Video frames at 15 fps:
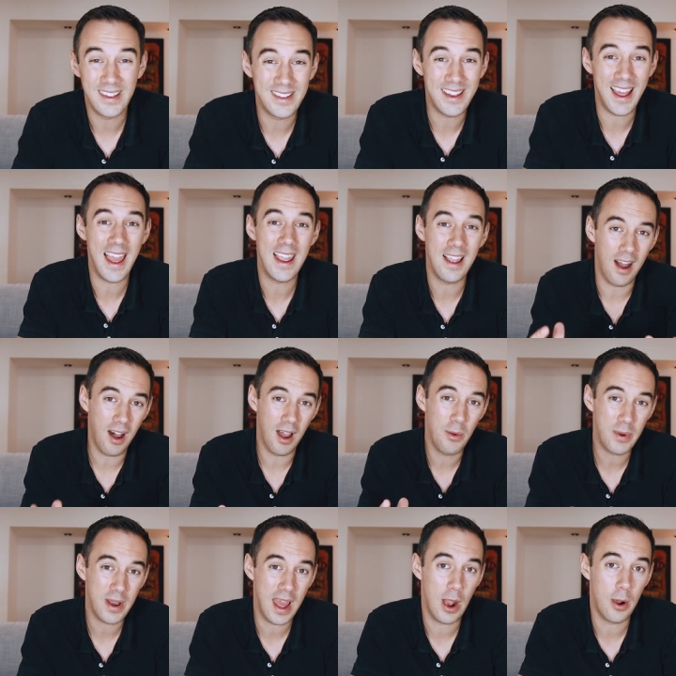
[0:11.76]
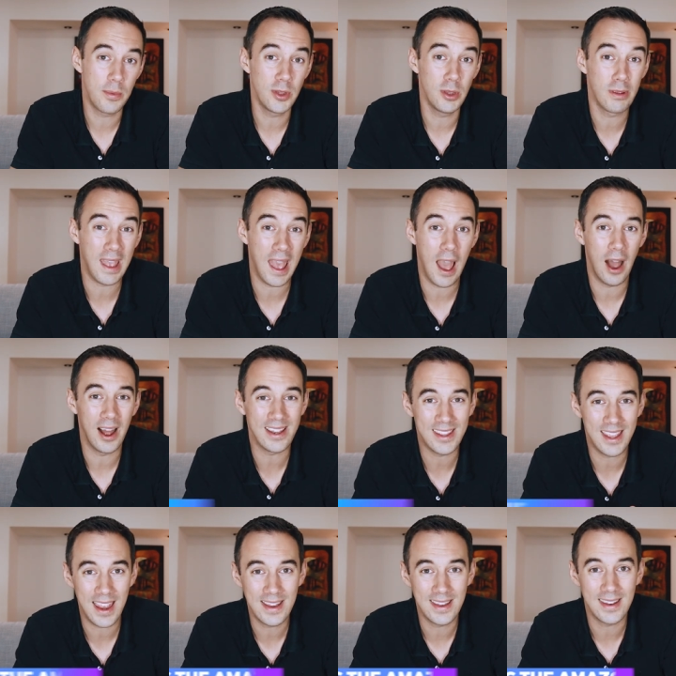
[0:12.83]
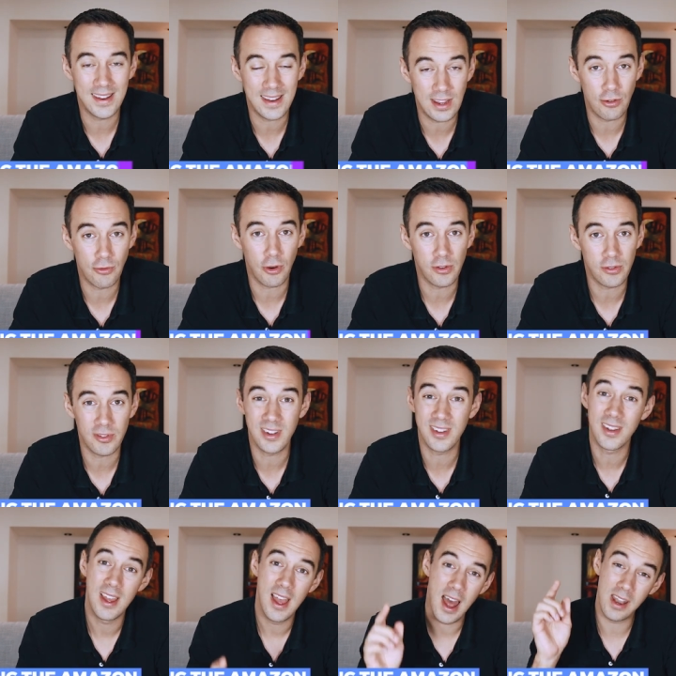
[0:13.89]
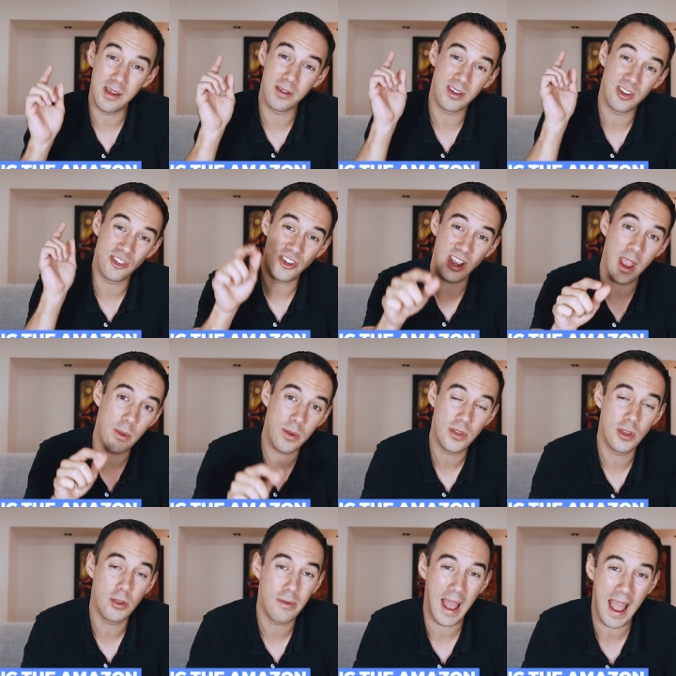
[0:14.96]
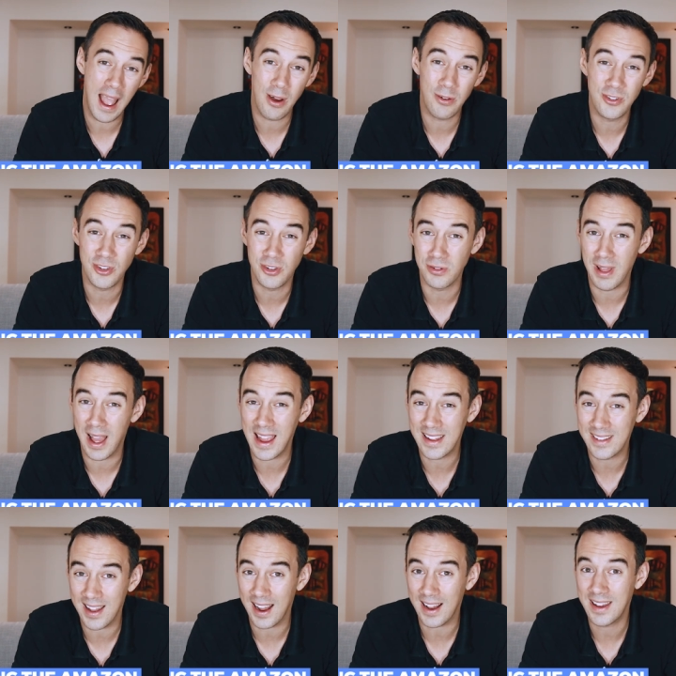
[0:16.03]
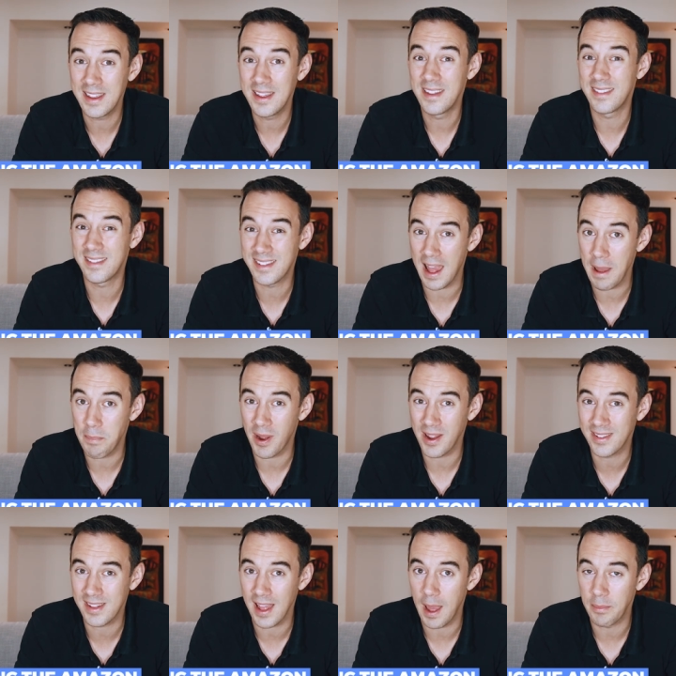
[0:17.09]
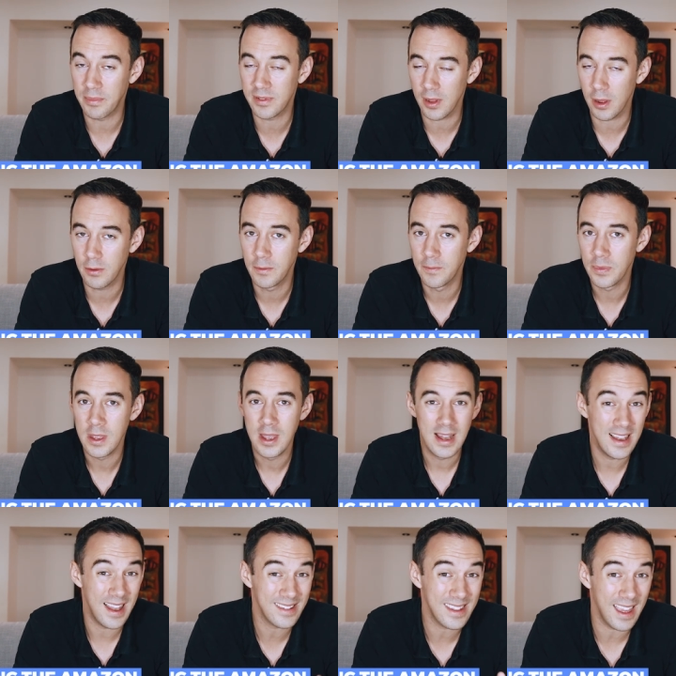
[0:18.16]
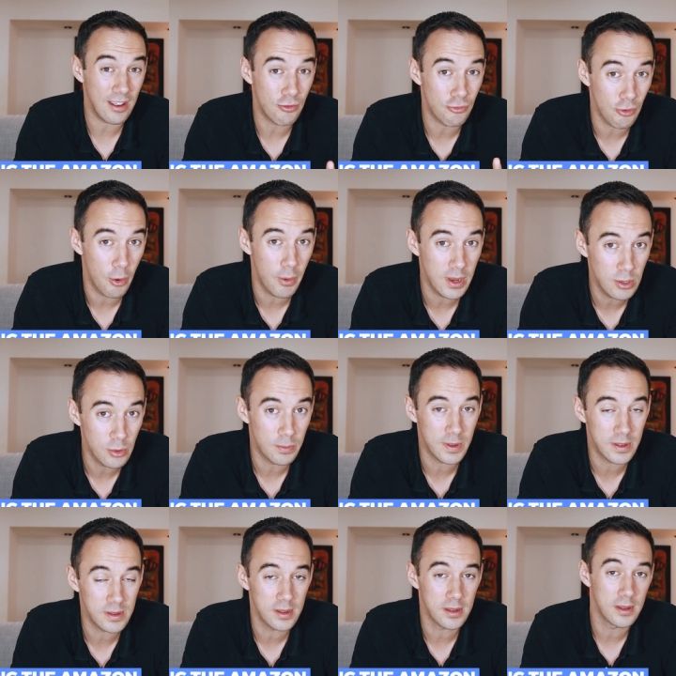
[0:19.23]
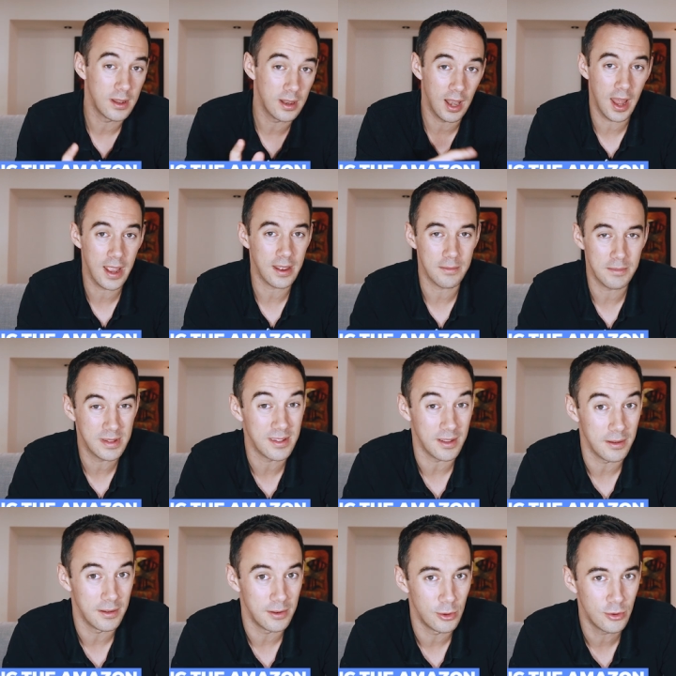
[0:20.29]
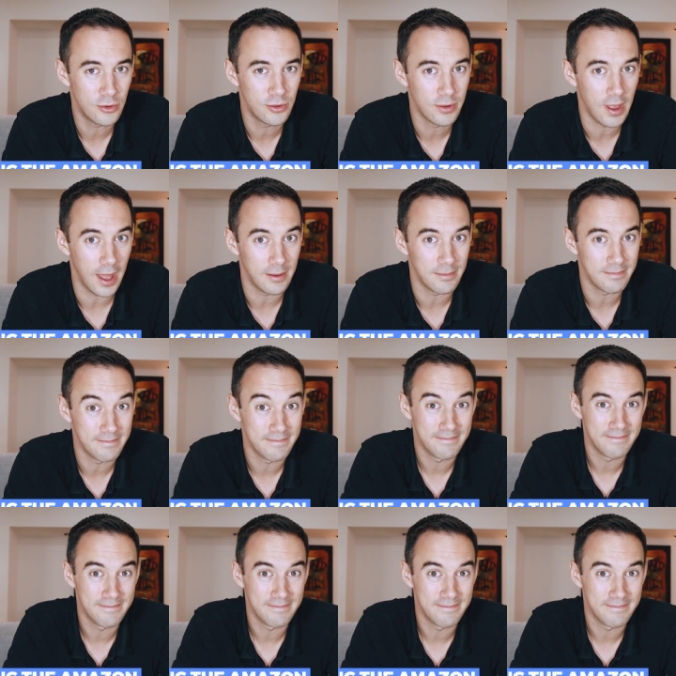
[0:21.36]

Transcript: And today, I want to help you get ungated in groceries, and I'm going to share with you how to do that exactly step by step. So, let's get growing your business like Mr. Luke Dugan.